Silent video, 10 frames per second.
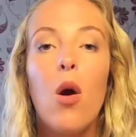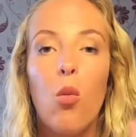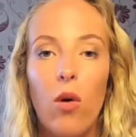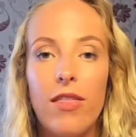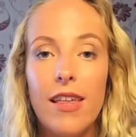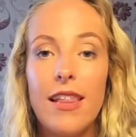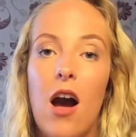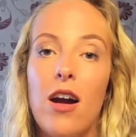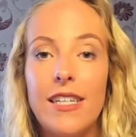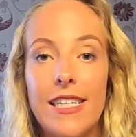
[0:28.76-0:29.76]
One thing that
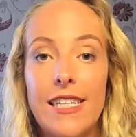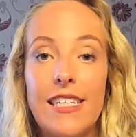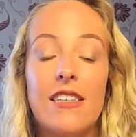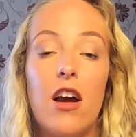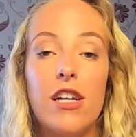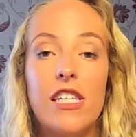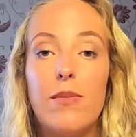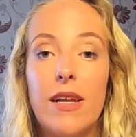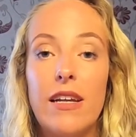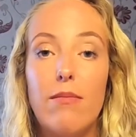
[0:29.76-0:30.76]
I did is I
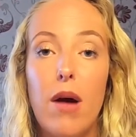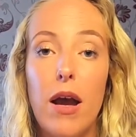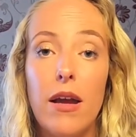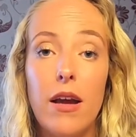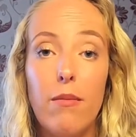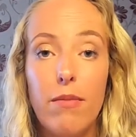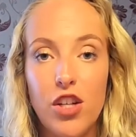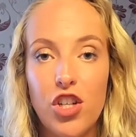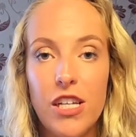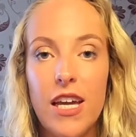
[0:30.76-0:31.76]
split my
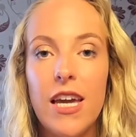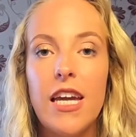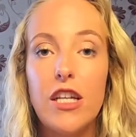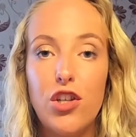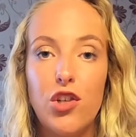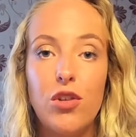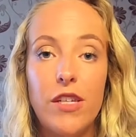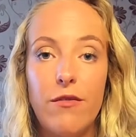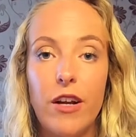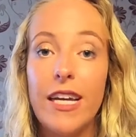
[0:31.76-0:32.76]
budgeting into
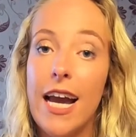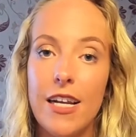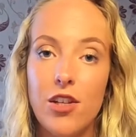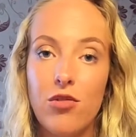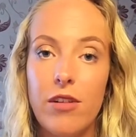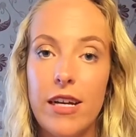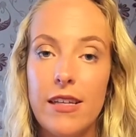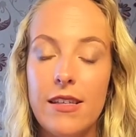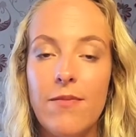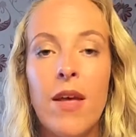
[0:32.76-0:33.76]
different
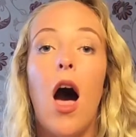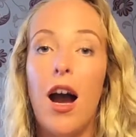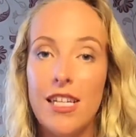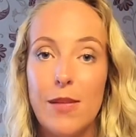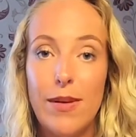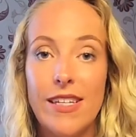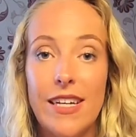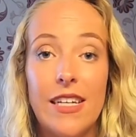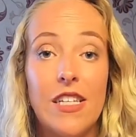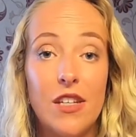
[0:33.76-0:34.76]
categories. I split
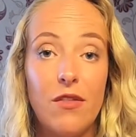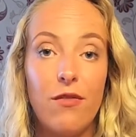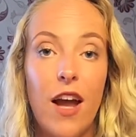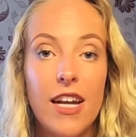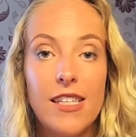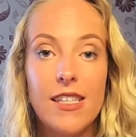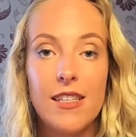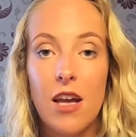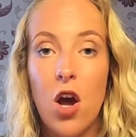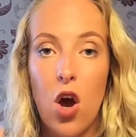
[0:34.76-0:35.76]
it into
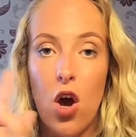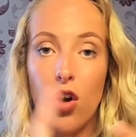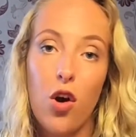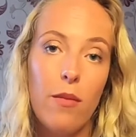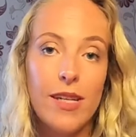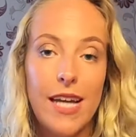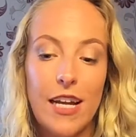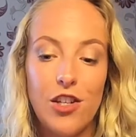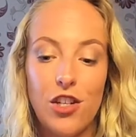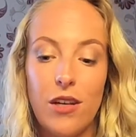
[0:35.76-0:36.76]
flights,
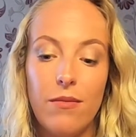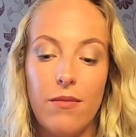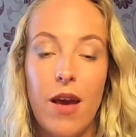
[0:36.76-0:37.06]
accommodation,